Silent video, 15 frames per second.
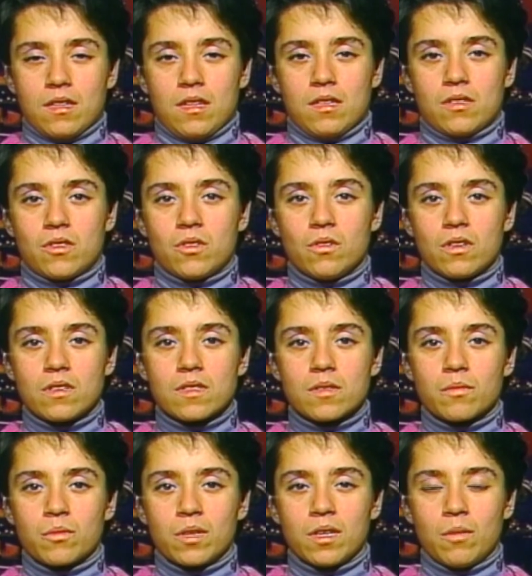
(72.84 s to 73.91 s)
The students
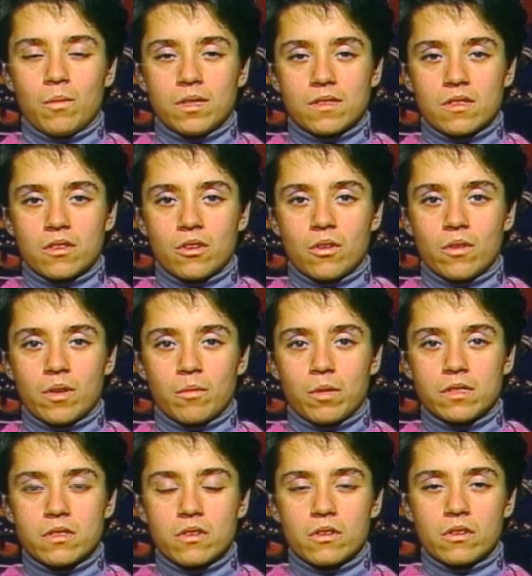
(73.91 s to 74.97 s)
really want to know and
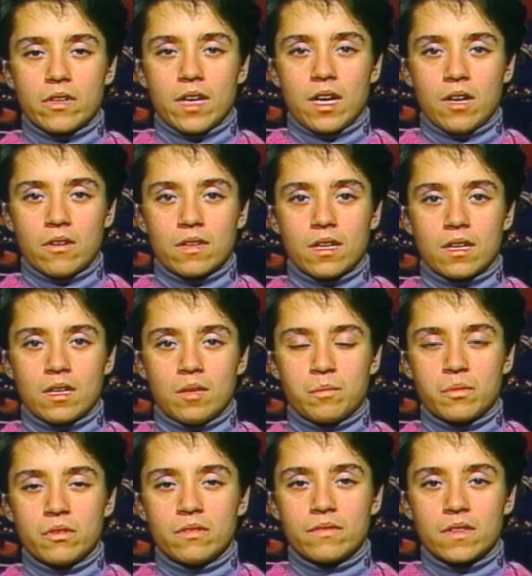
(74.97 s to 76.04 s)
want to learn how they can
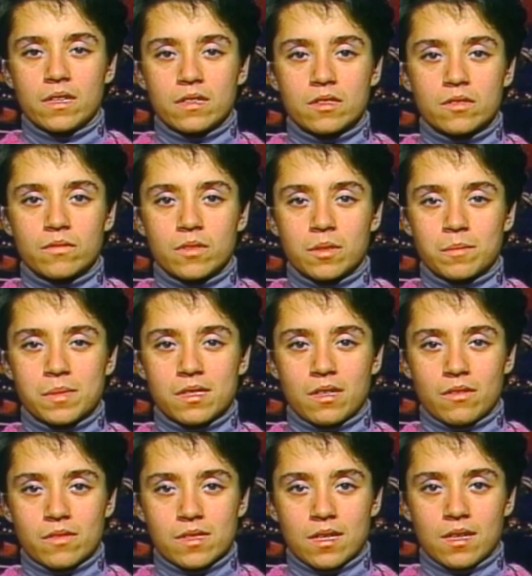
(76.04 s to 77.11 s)
improve things for
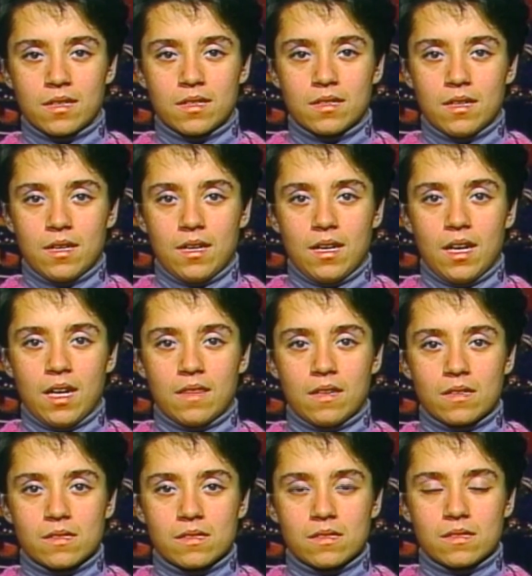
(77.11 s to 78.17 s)
themselves, and
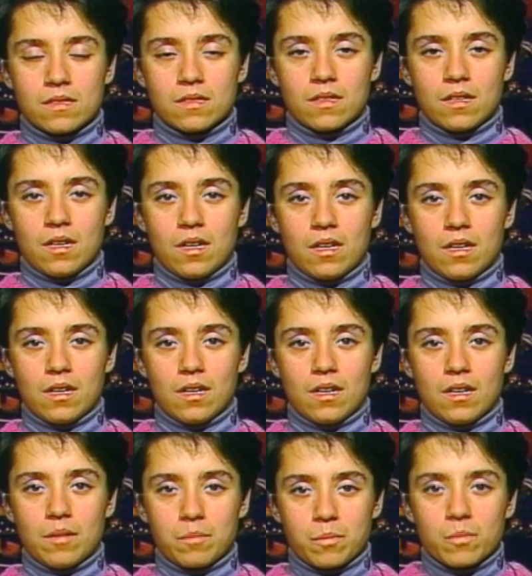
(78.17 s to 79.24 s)
that's
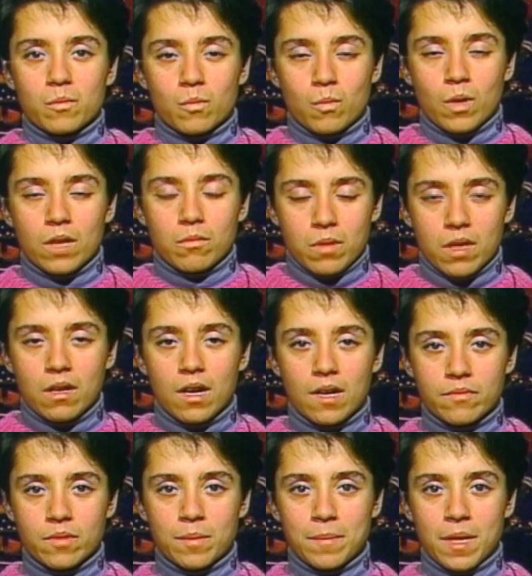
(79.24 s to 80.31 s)
what we got
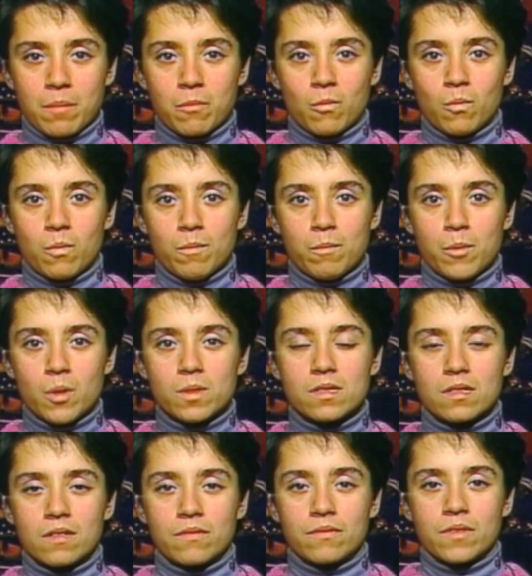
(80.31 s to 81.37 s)
from them. Most
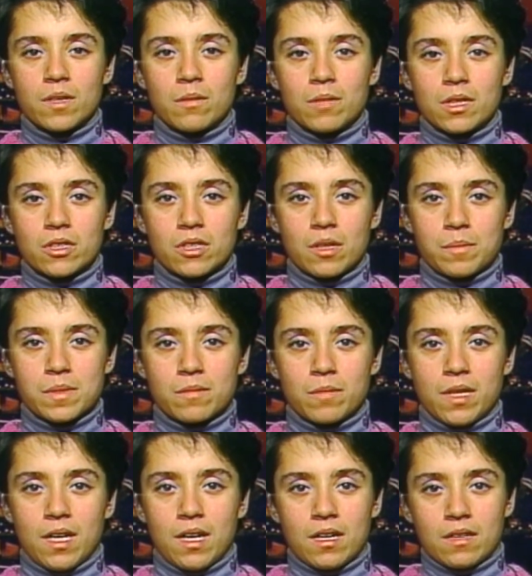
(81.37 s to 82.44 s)
of the workshops we
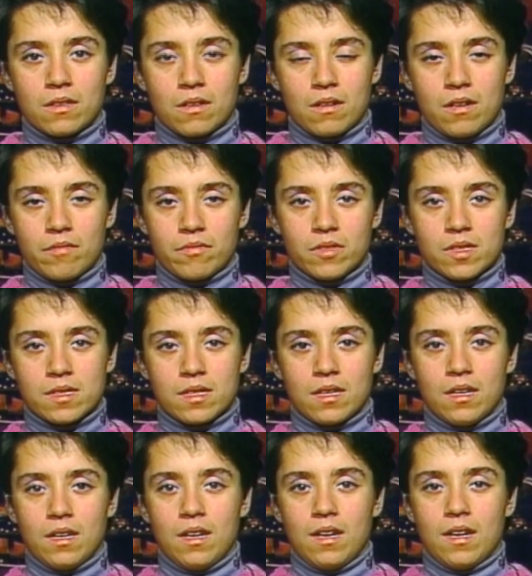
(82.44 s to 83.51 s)
had at the conference
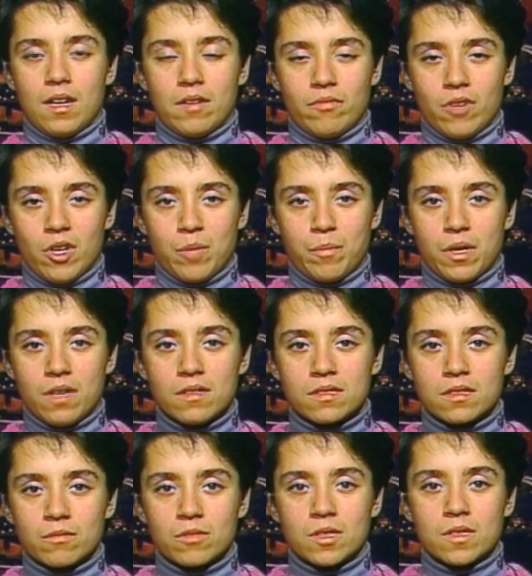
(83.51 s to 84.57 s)
had very
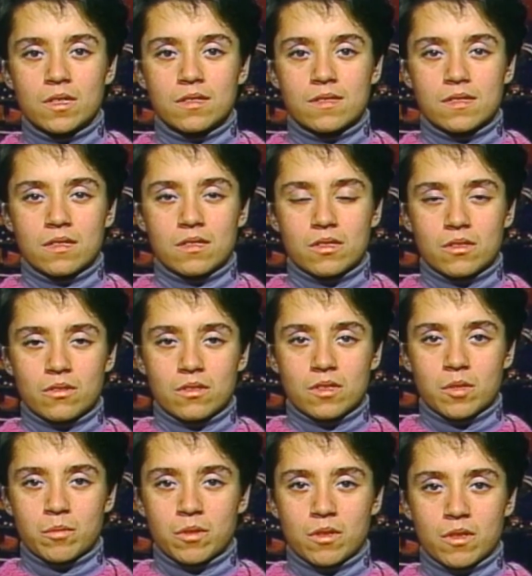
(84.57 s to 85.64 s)
positive results, and the
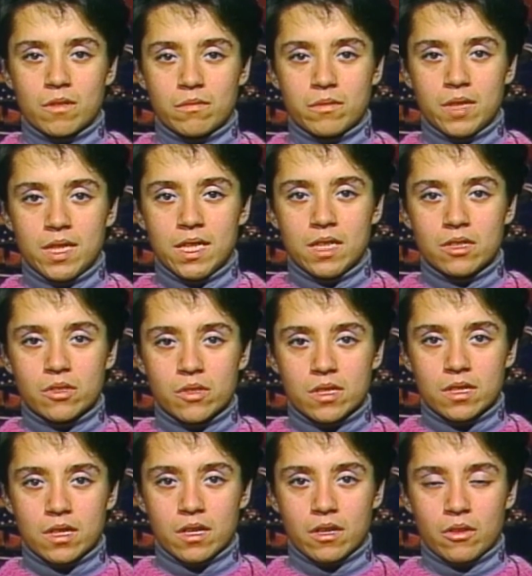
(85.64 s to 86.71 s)
students were really
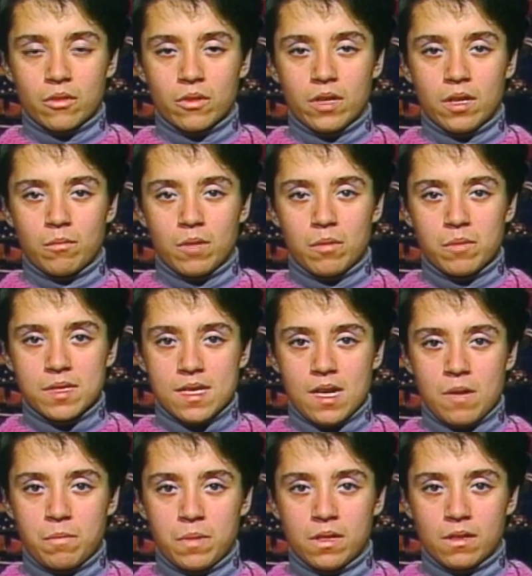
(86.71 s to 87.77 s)
interested in learning what was
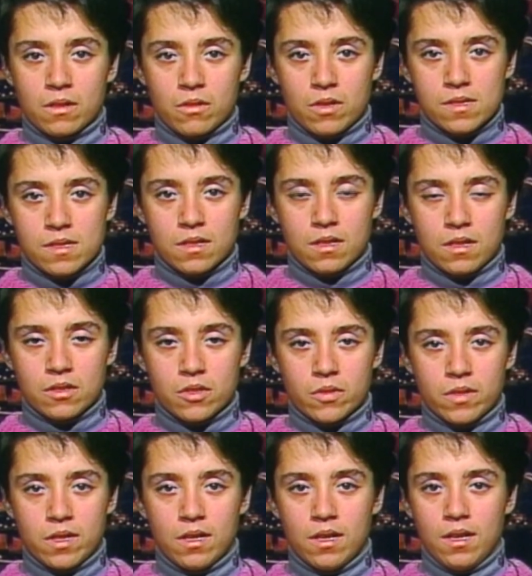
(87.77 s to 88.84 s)
happening across the
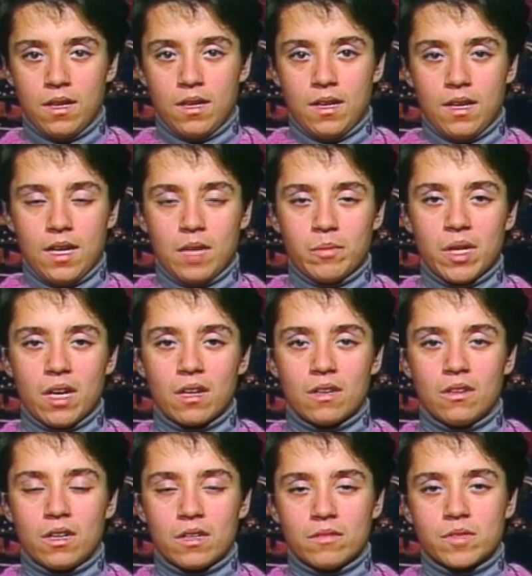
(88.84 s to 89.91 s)
country. And we had a
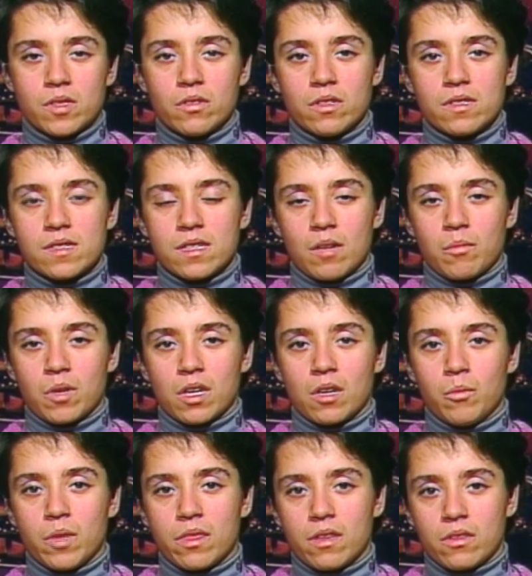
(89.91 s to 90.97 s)
lot of students networking
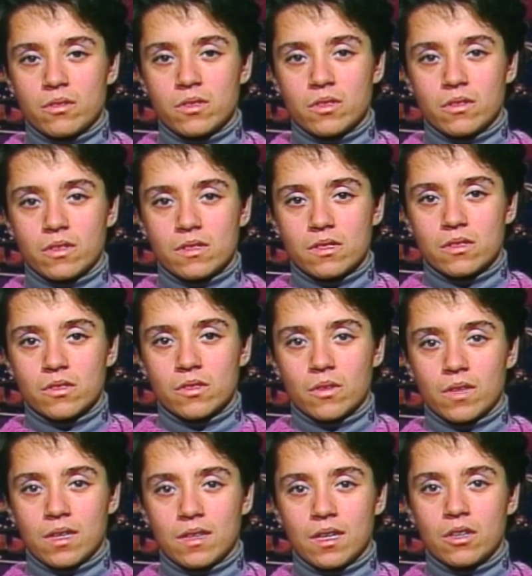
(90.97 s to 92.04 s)
with other students so
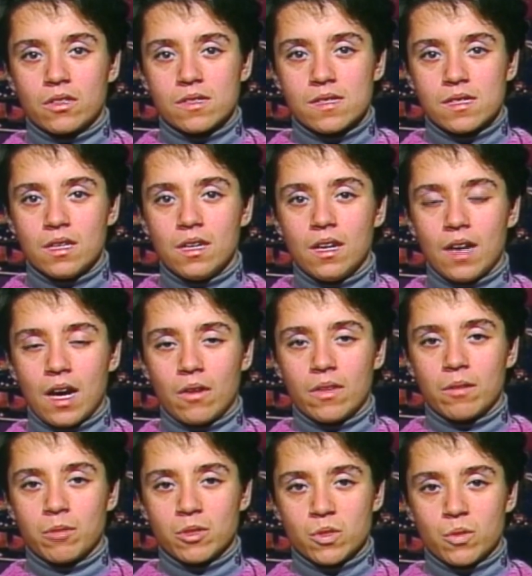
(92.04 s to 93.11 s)
that they could see how
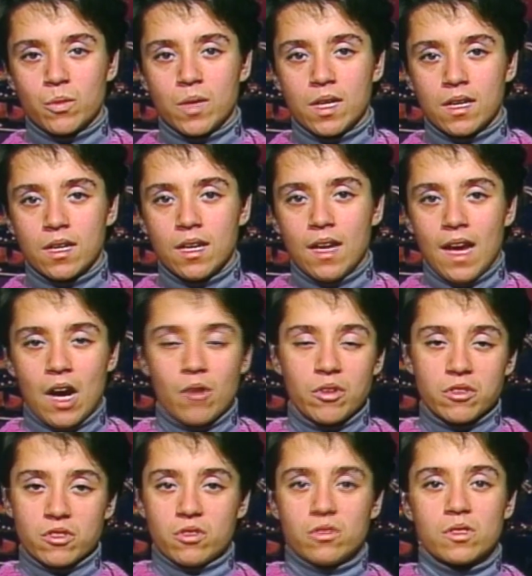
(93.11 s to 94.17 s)
they were doing, how
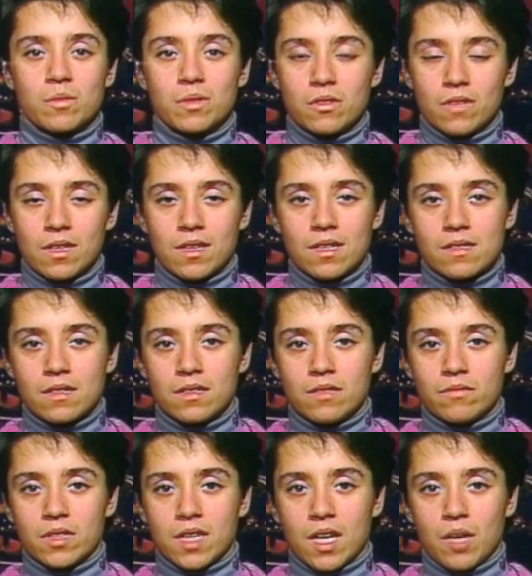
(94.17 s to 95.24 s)
other students were doing things on
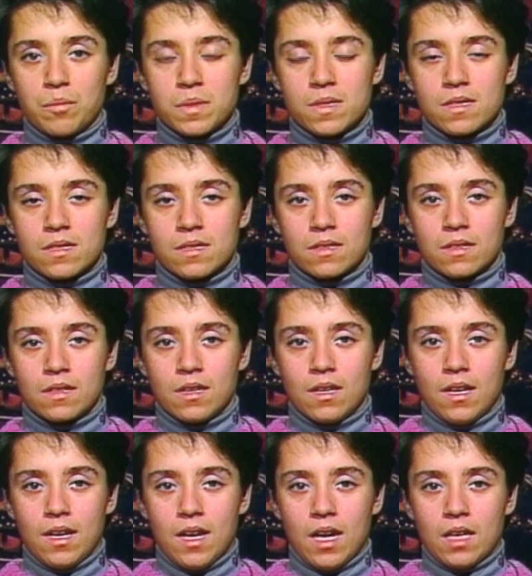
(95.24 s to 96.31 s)
different campuses,
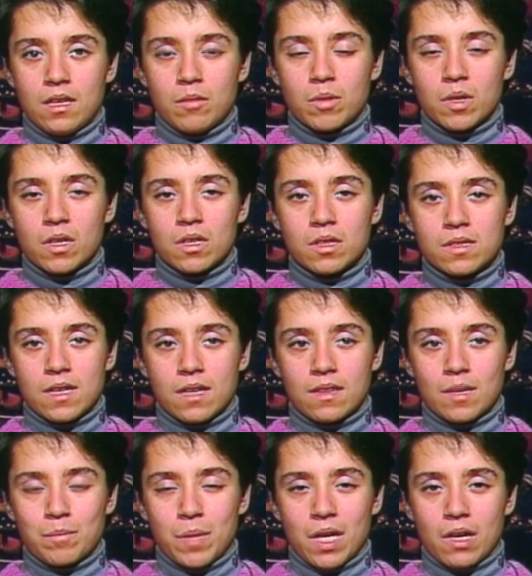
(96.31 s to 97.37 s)
and they were going to take
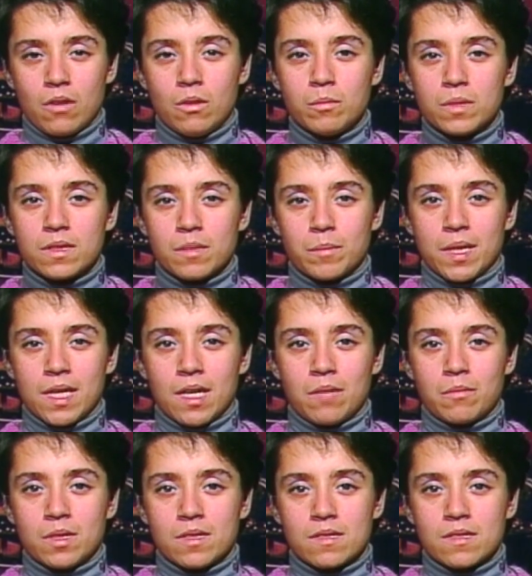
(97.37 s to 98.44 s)
that back home with them, and that
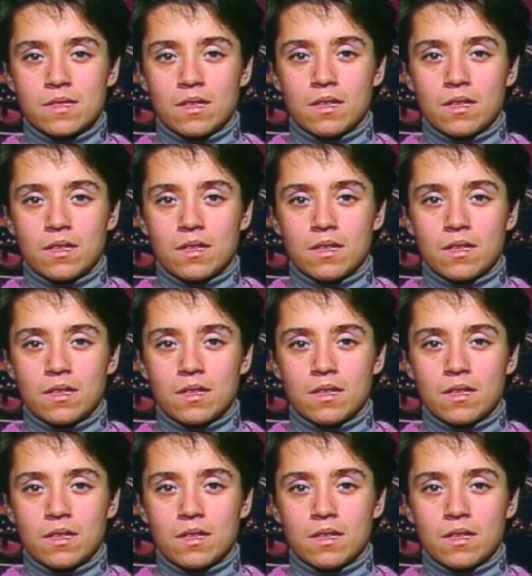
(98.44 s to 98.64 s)
was